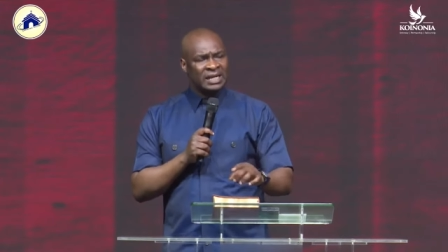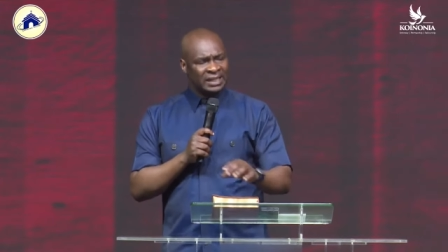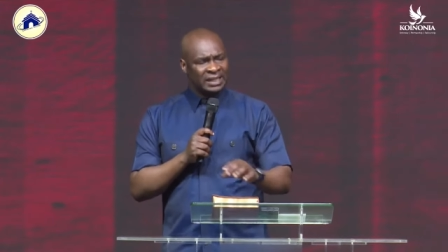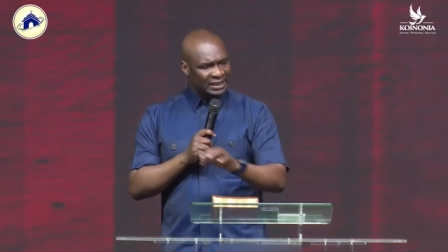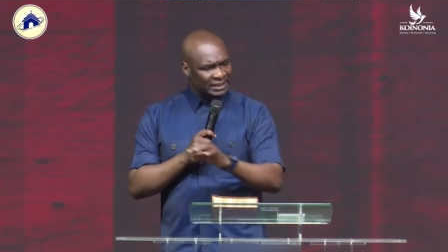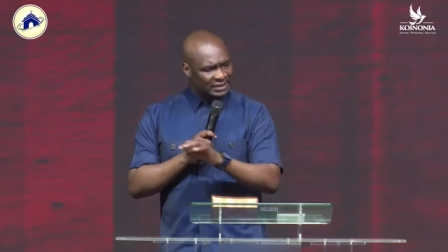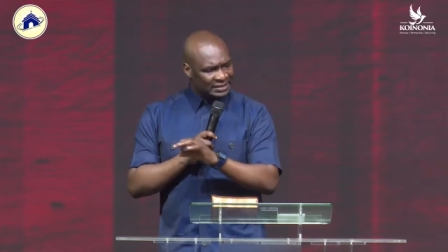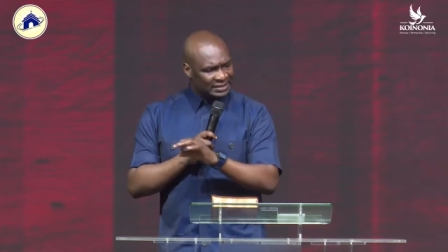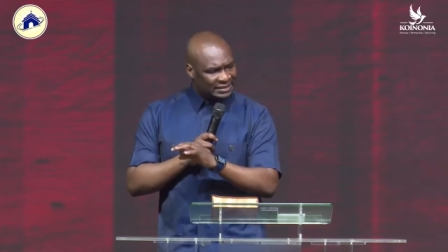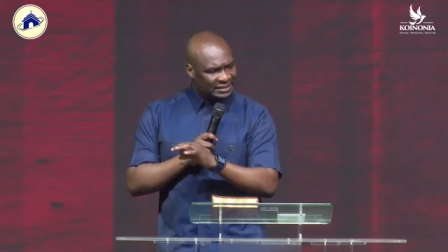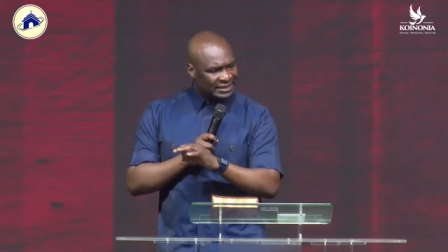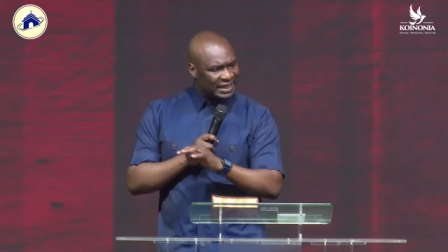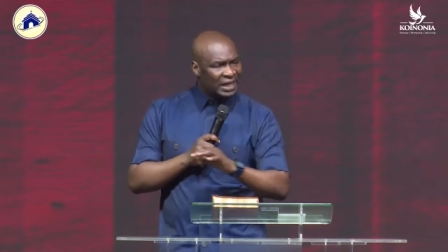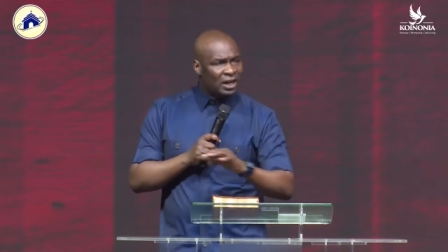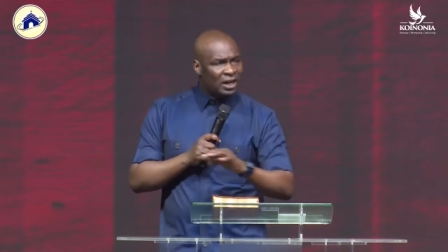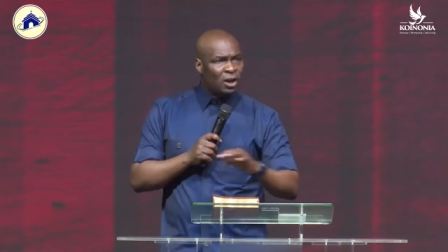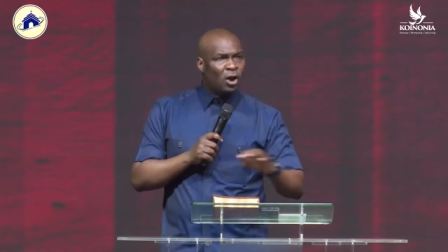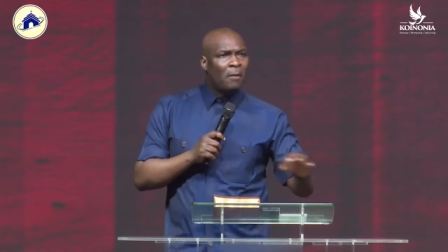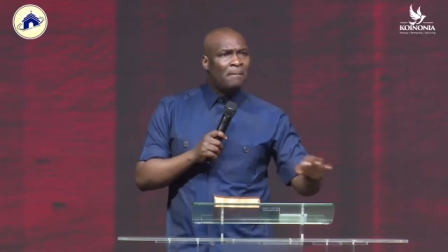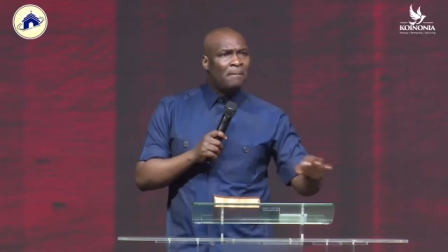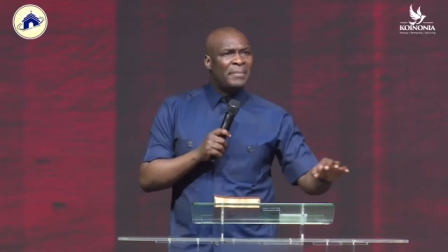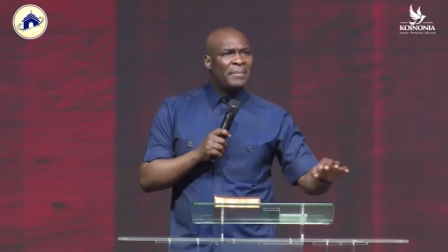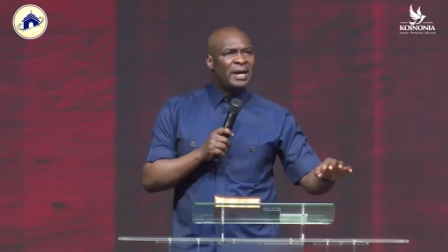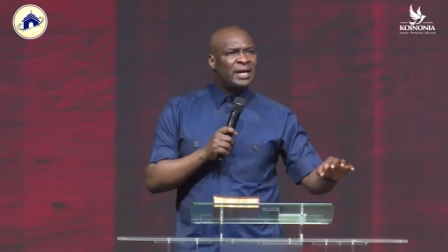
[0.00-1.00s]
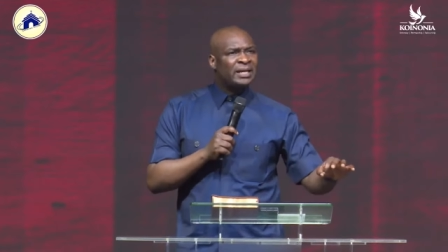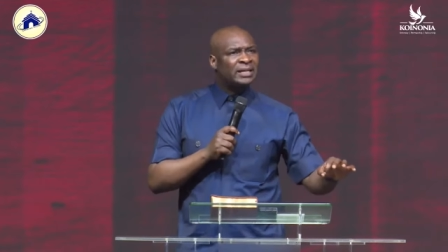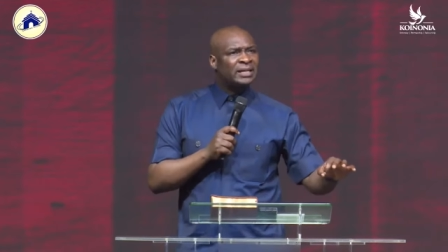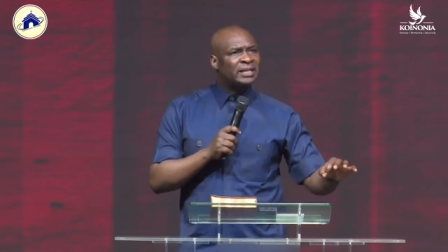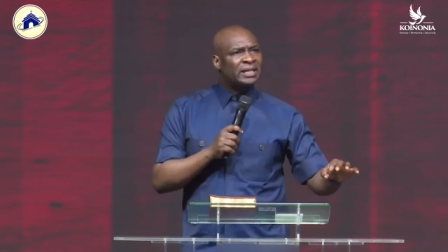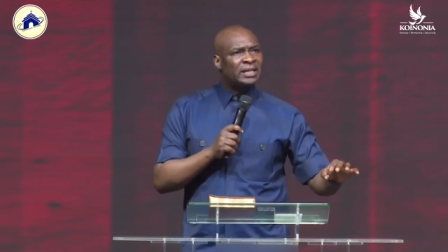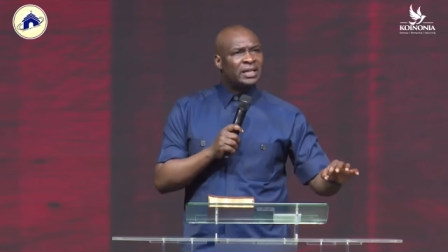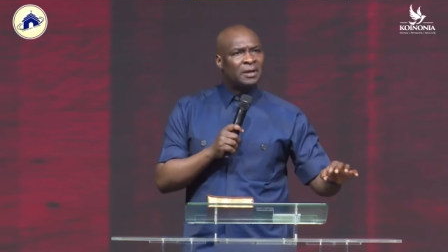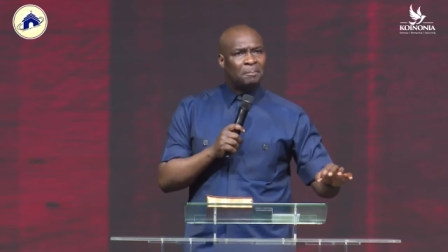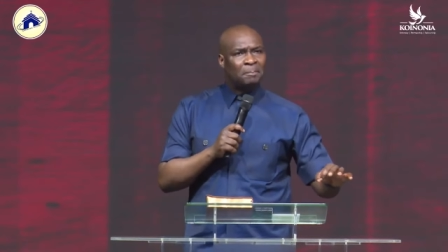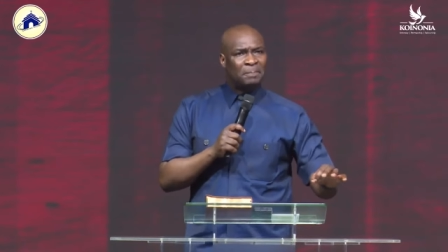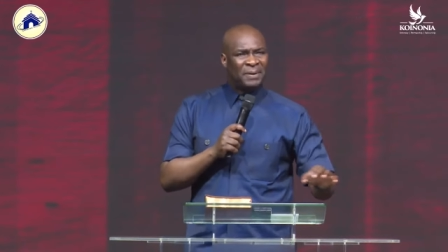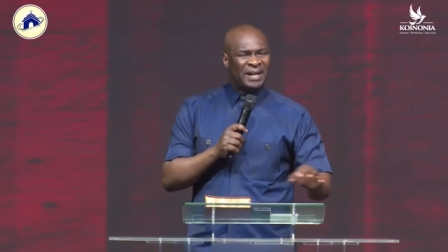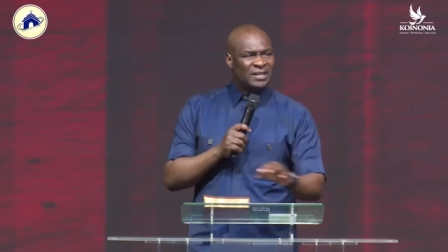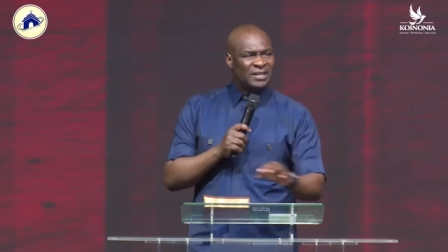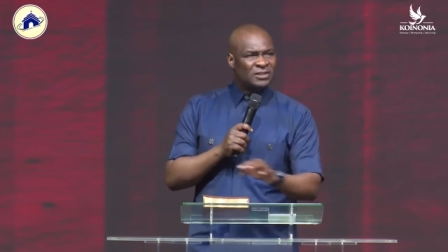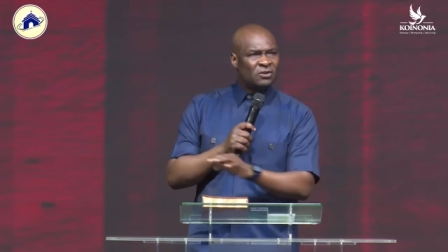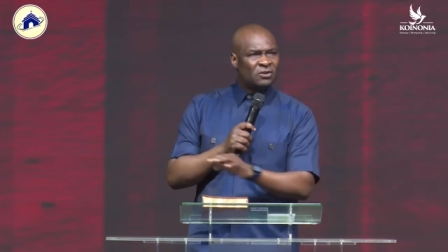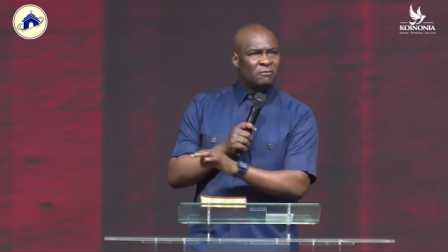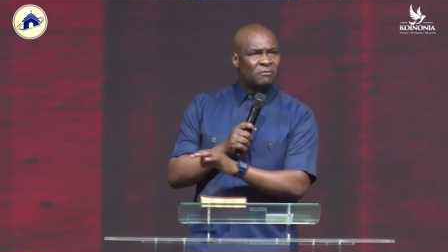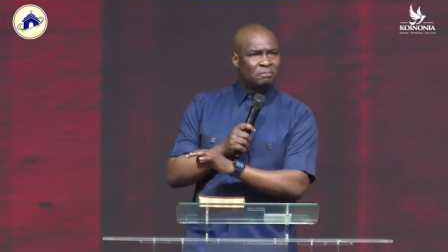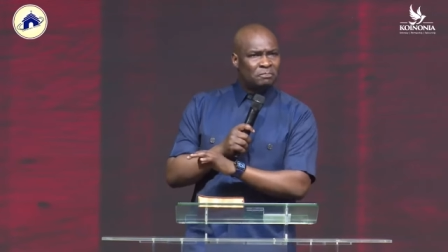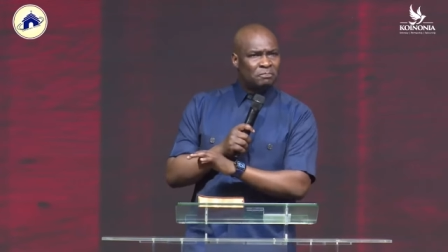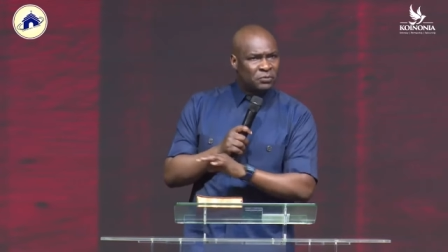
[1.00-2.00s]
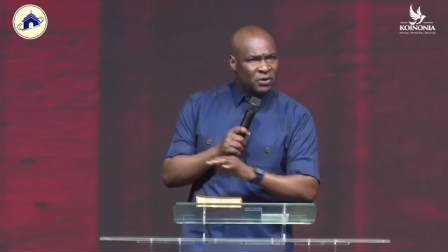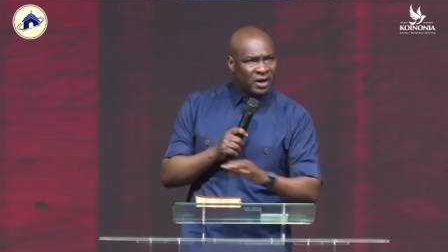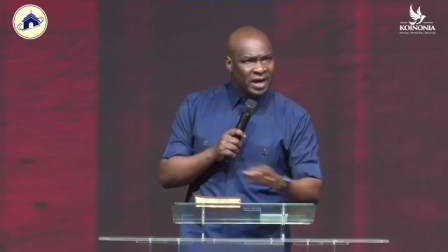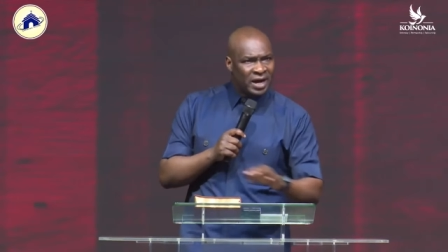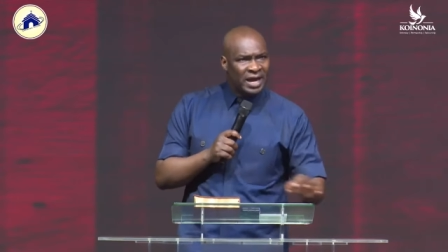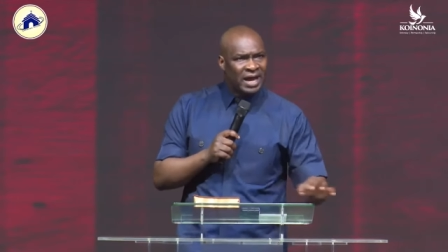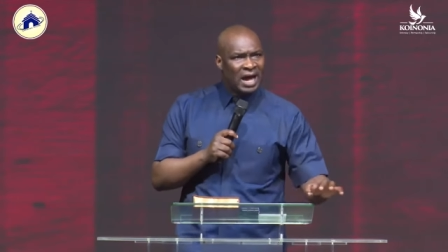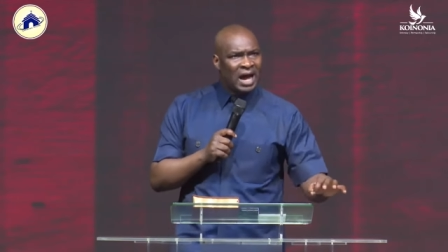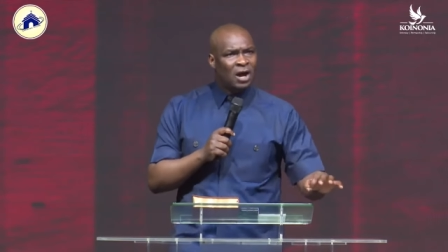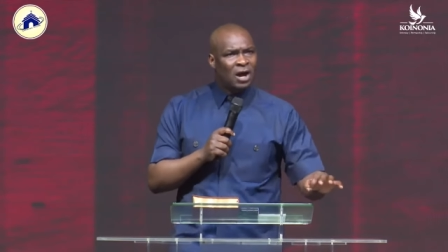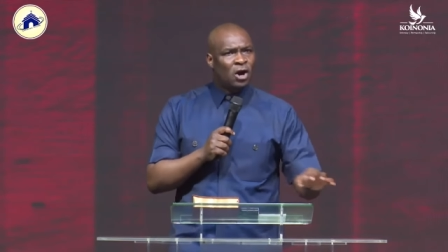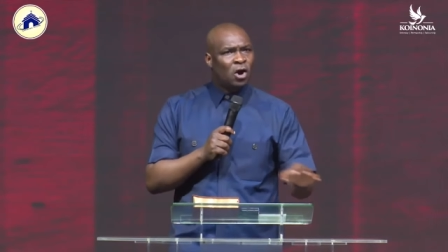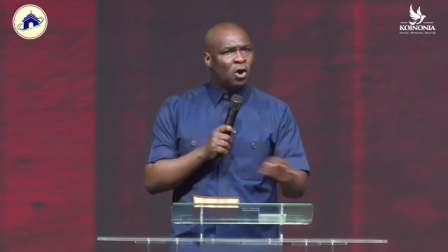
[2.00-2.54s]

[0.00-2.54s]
is tailor-made in the place of prayer,